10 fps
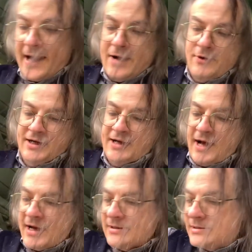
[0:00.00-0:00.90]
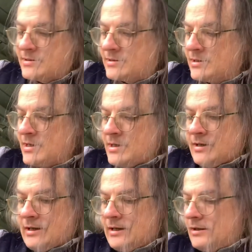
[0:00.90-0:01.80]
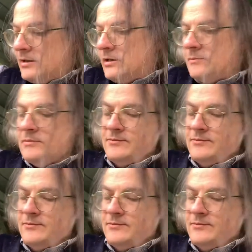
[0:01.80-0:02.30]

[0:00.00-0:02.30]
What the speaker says: our cats. And